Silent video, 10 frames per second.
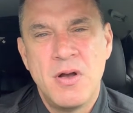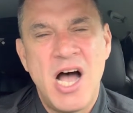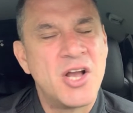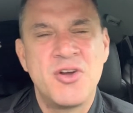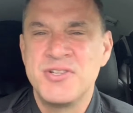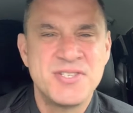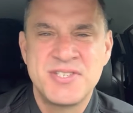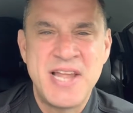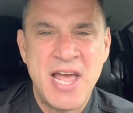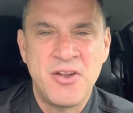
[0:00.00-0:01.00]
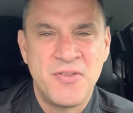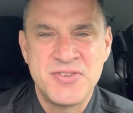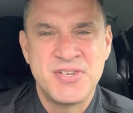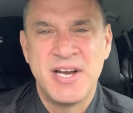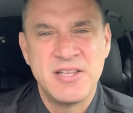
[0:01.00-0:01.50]
I couldn't stand on the
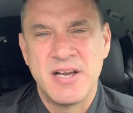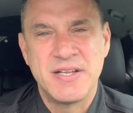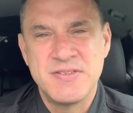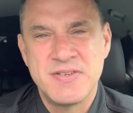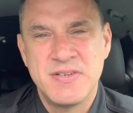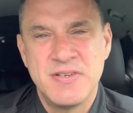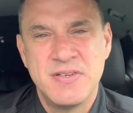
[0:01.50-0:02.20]
sidelines.